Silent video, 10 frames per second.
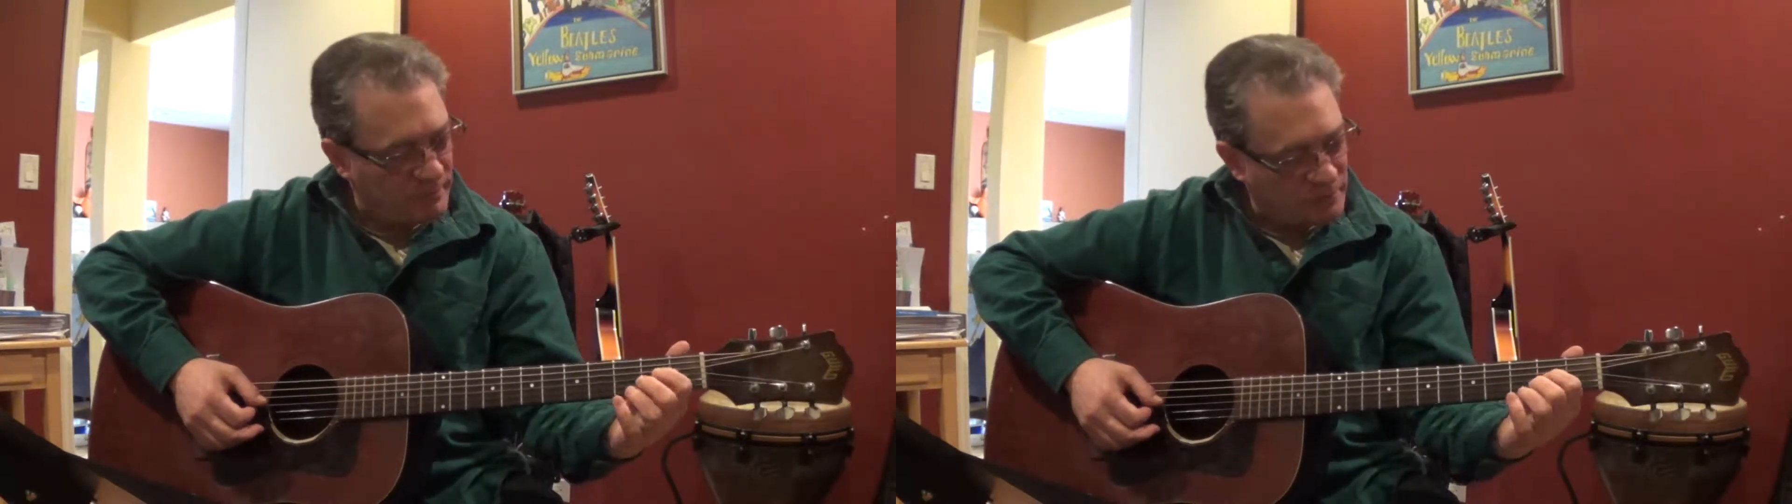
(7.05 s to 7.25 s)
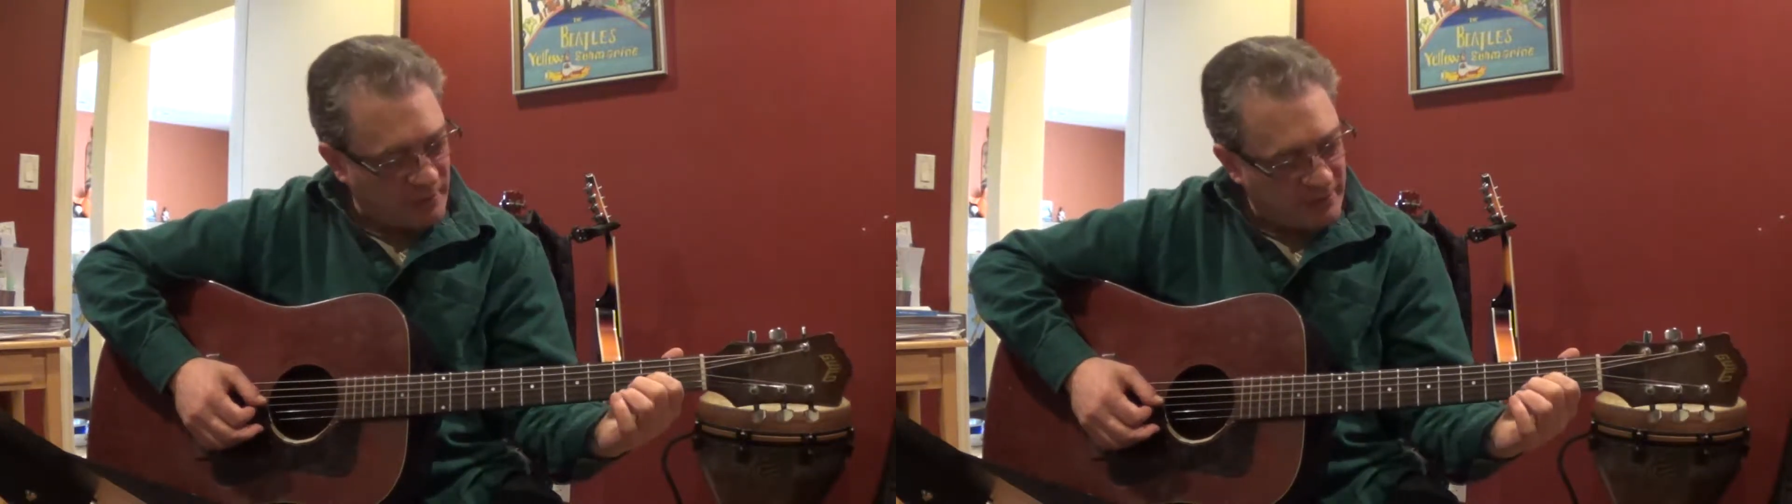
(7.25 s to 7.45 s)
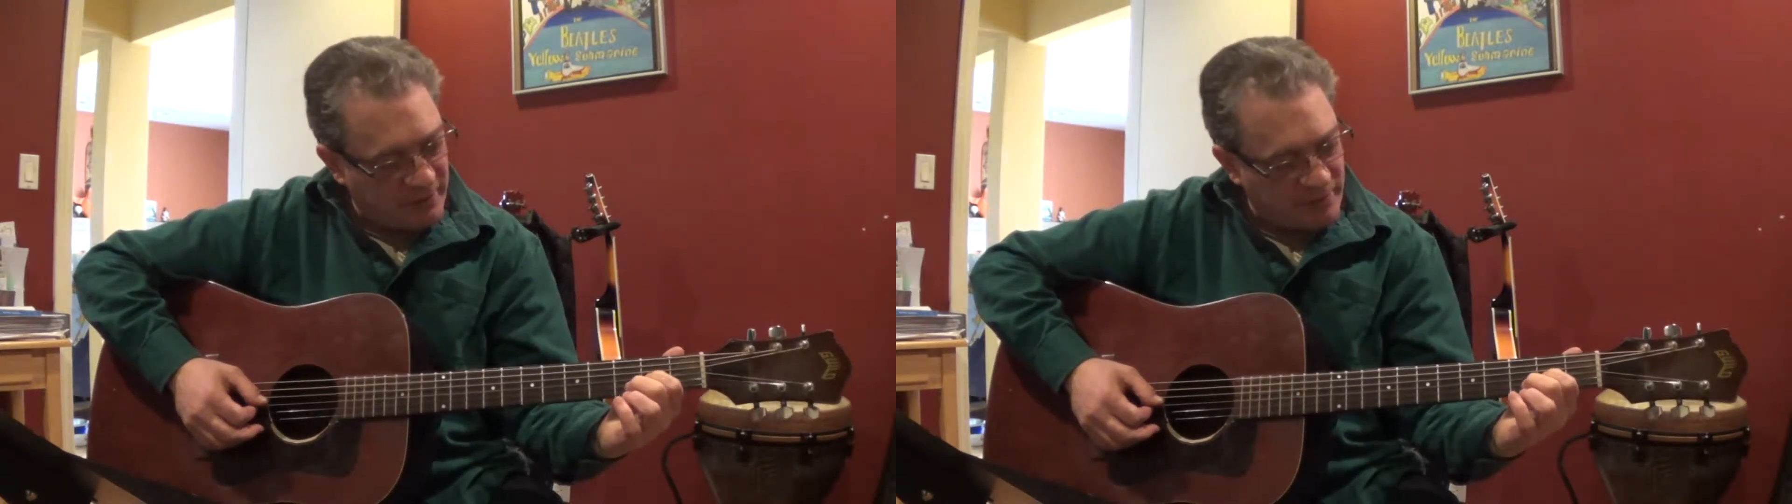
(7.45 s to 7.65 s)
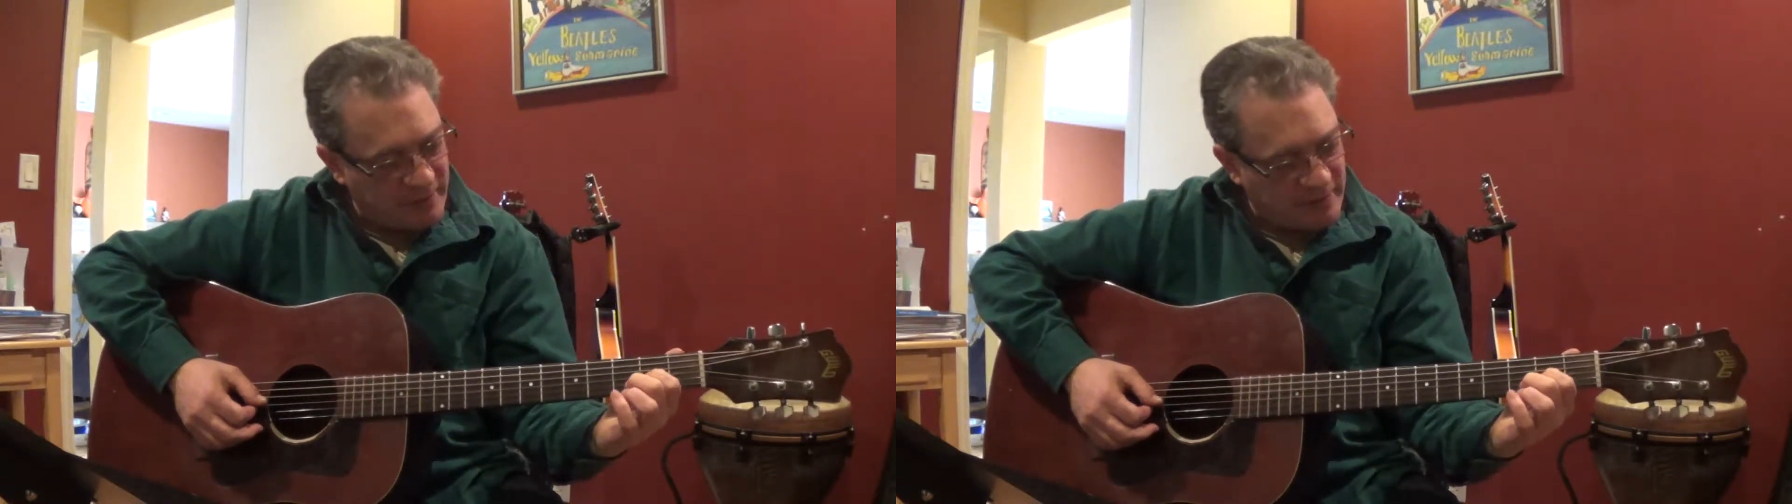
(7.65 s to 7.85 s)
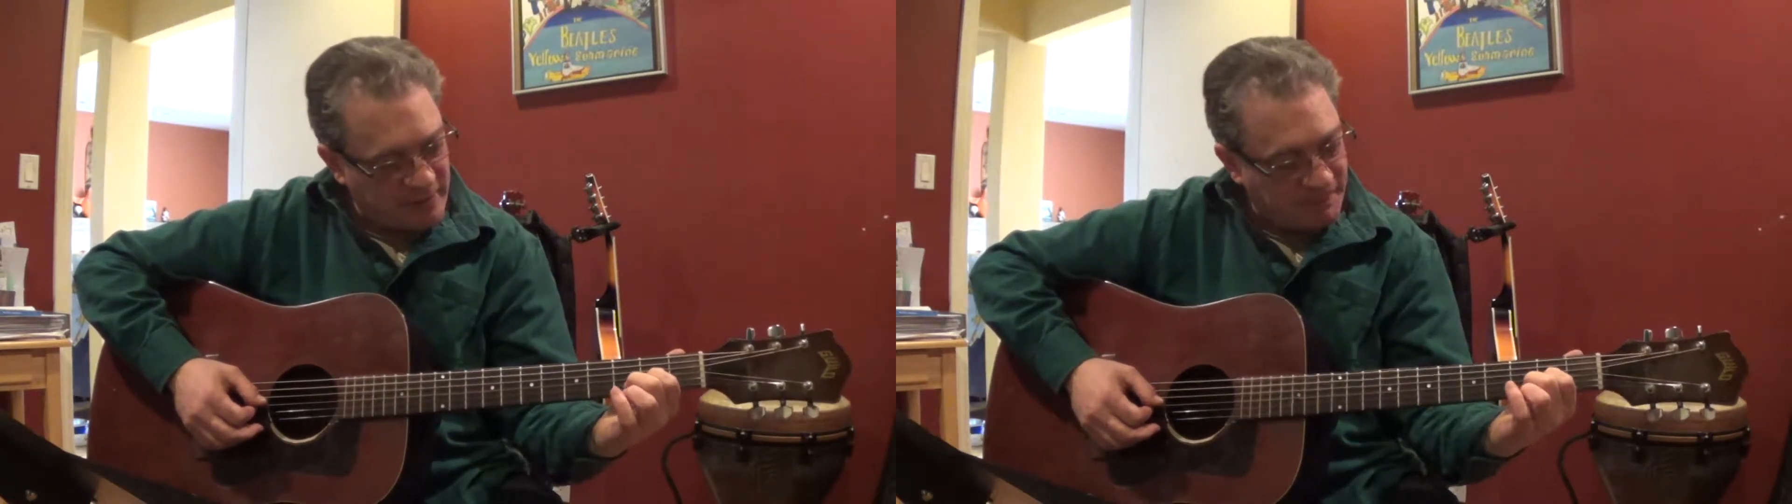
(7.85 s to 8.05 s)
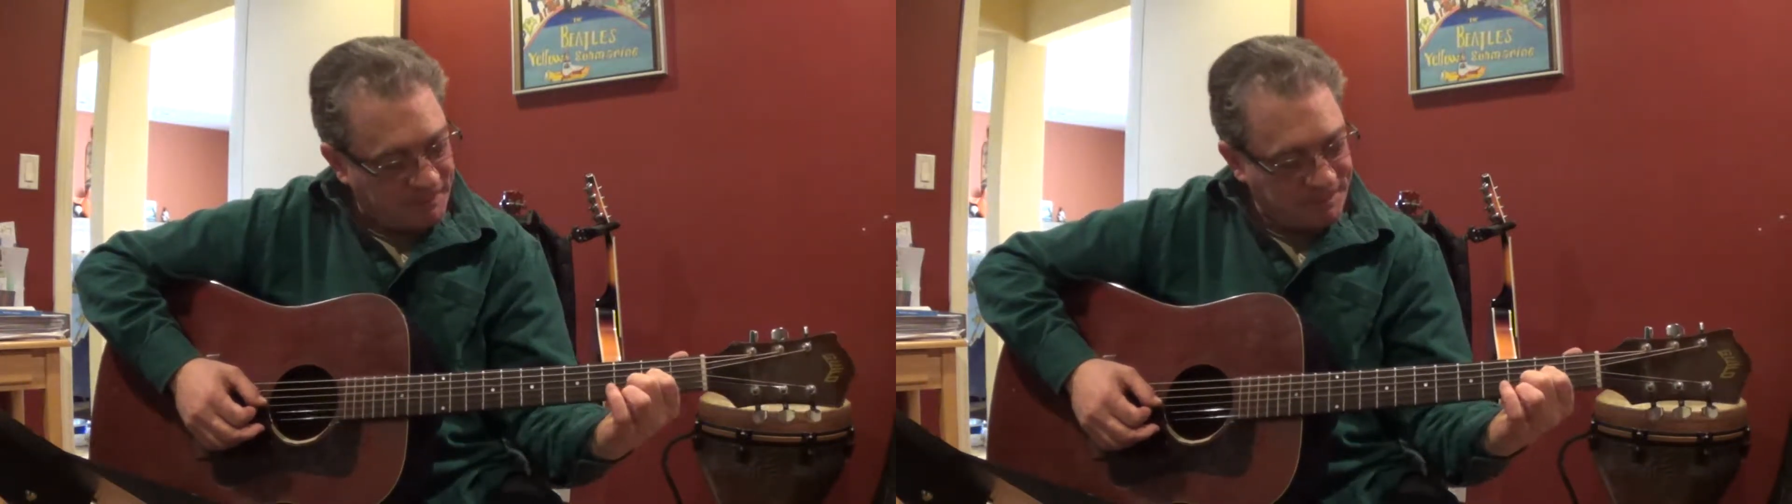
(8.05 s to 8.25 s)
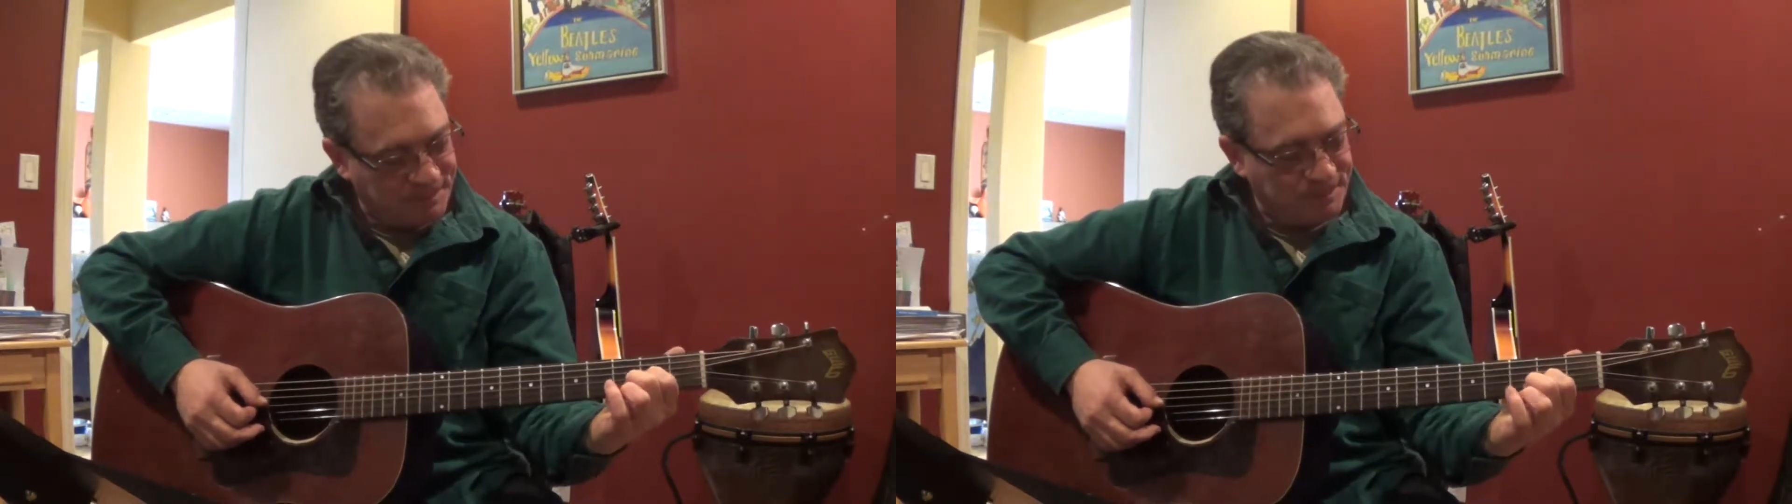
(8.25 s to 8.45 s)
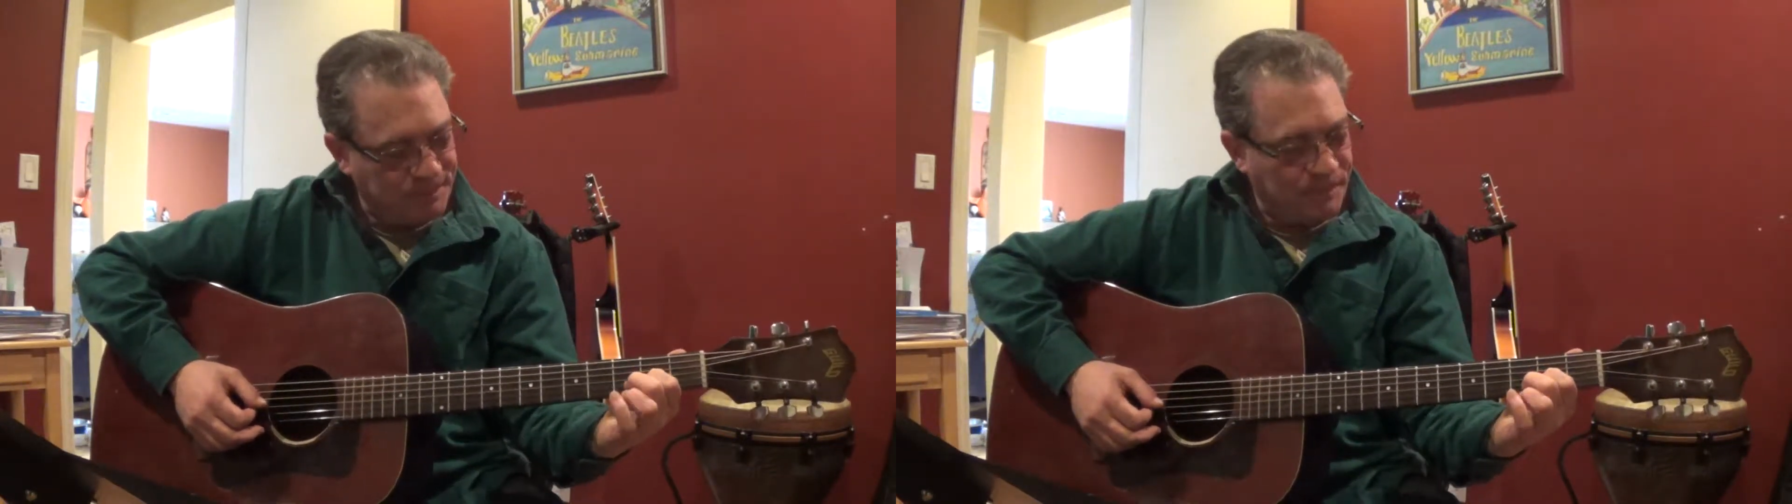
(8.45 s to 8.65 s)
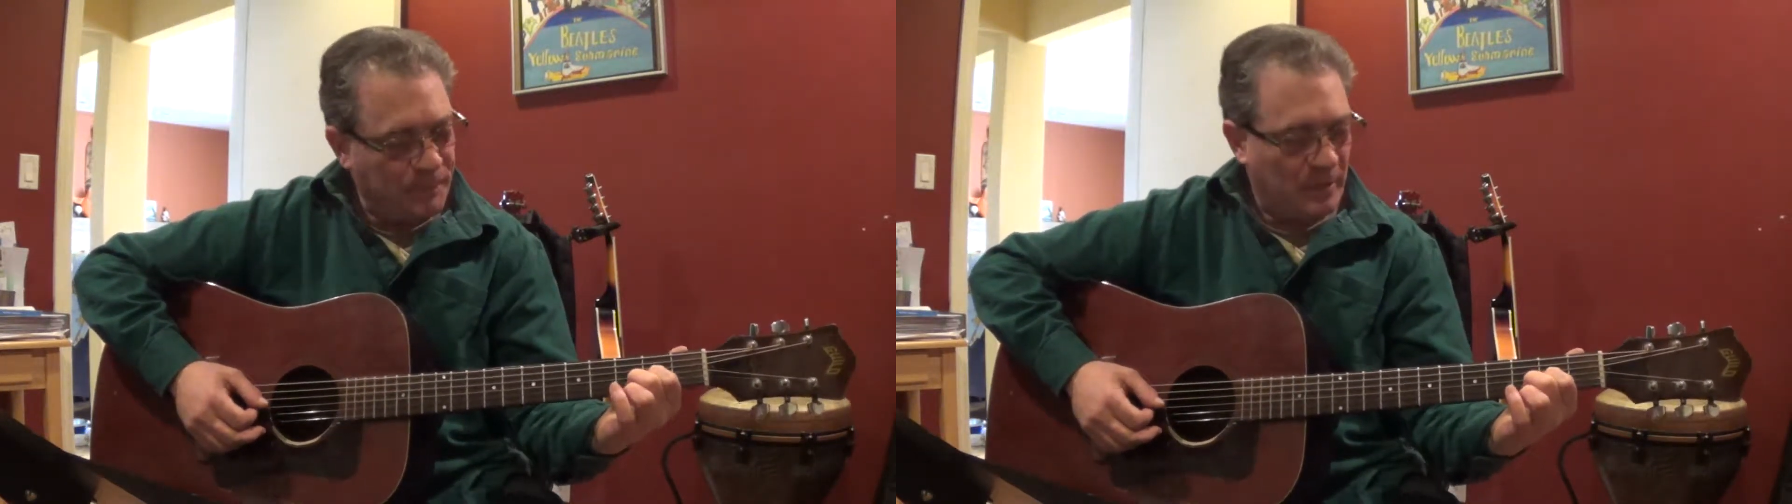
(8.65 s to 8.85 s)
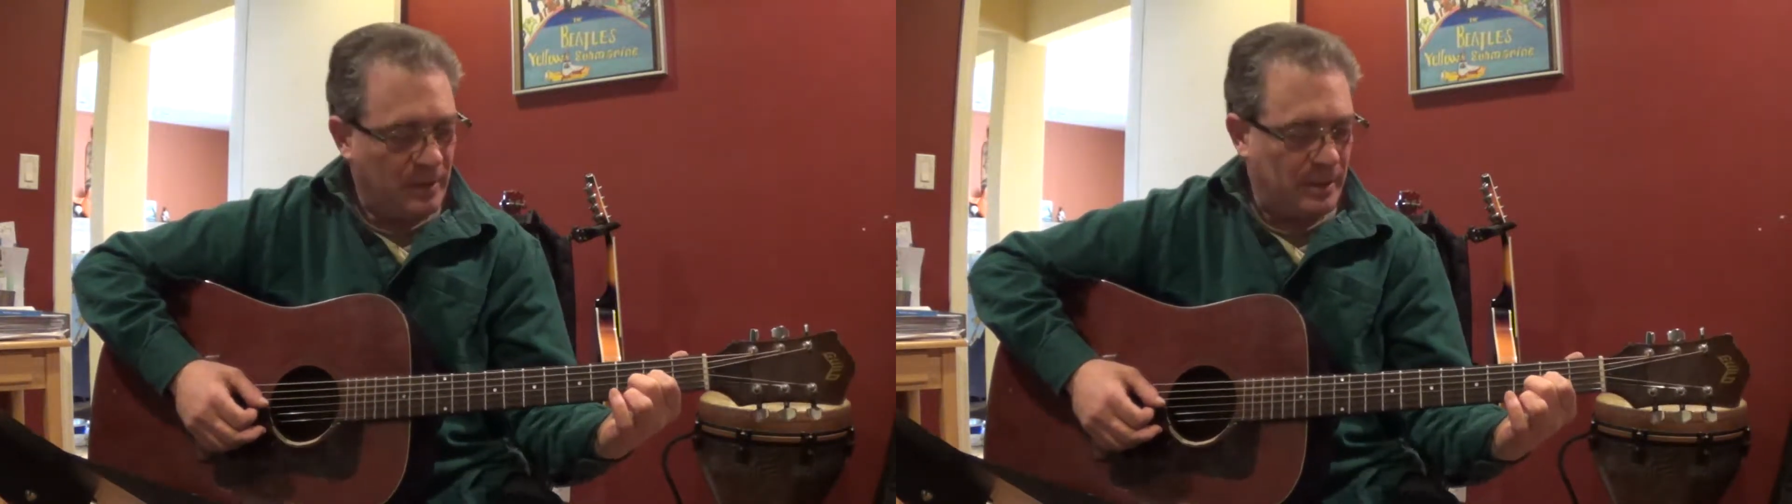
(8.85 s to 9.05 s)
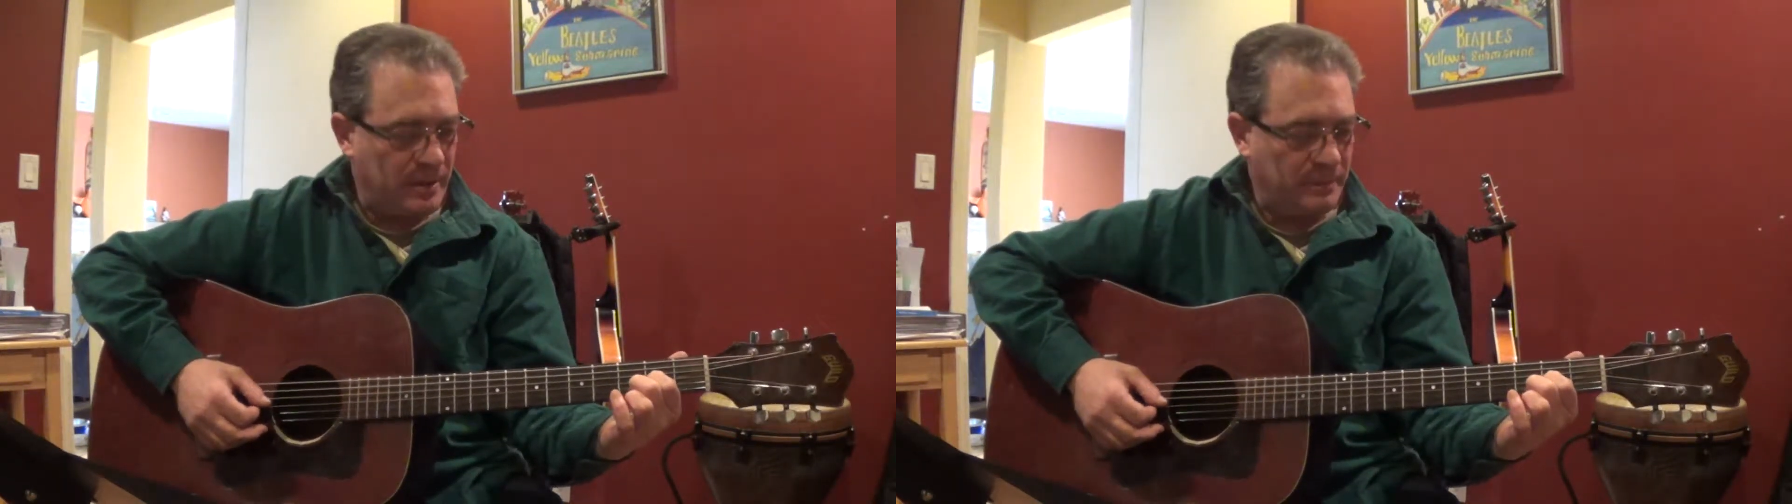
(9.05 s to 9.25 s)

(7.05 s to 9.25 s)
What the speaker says: it's right here at the beginning. Okay.